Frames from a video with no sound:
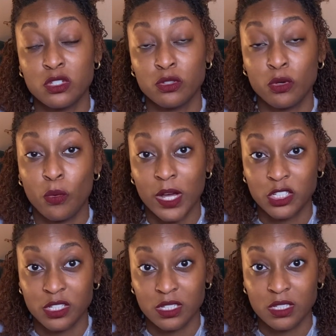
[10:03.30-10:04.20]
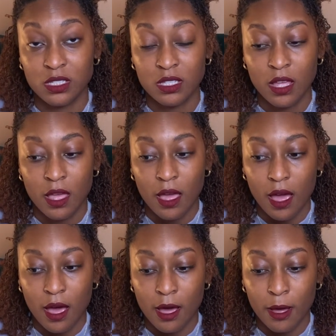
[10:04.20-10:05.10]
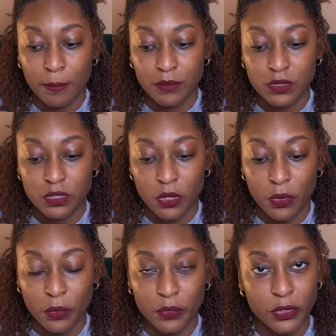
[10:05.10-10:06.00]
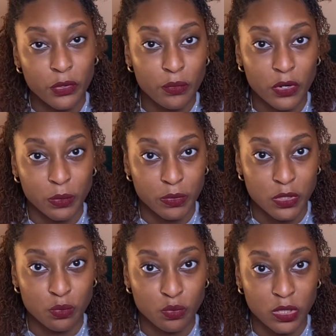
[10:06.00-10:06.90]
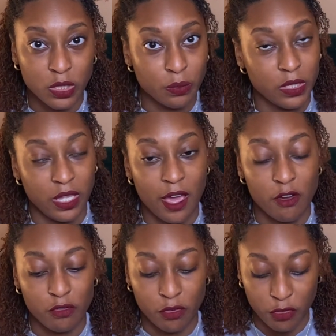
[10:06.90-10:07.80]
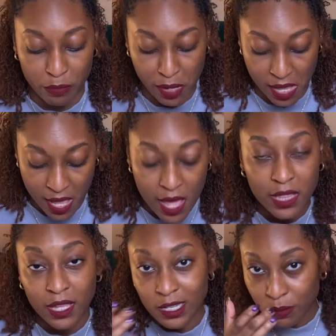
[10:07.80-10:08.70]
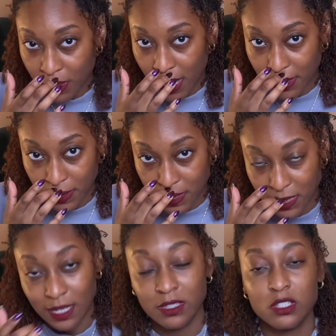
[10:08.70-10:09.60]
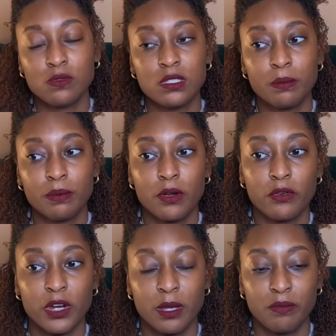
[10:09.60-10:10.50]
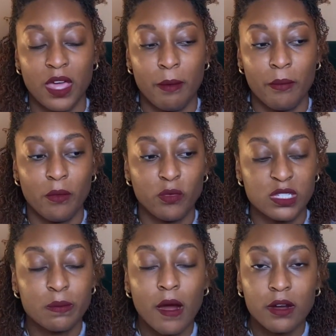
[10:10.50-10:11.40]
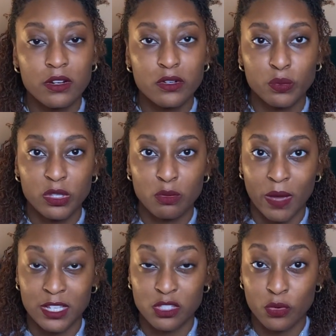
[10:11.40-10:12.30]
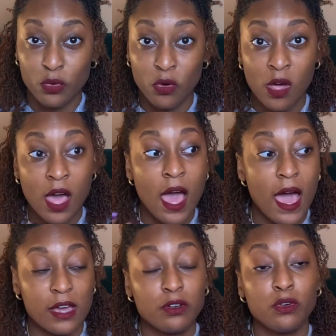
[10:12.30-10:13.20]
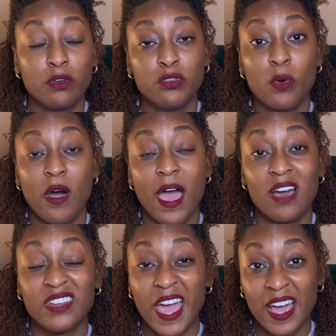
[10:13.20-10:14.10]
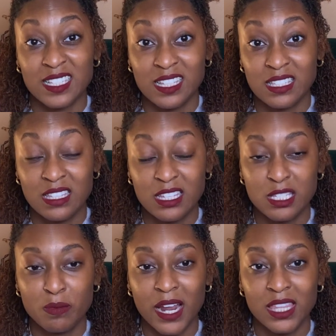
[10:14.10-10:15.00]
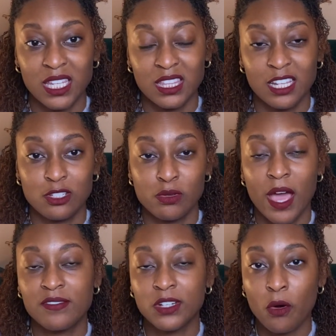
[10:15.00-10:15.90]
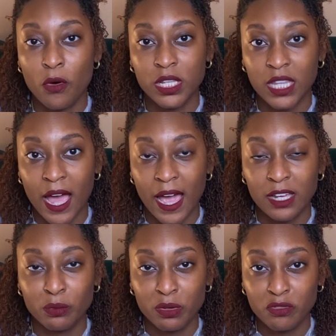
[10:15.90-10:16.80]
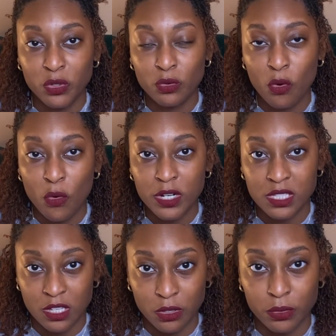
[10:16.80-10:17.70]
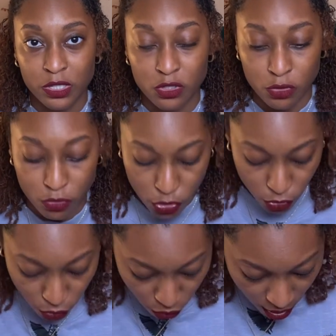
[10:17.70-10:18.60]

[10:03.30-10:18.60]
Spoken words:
do questions. So UWorld was really, really helpful for me. Last but not least, now this was a program that was partnered with my school. I don't know if you all have access to this, but I think they do have an online review course that you can do too.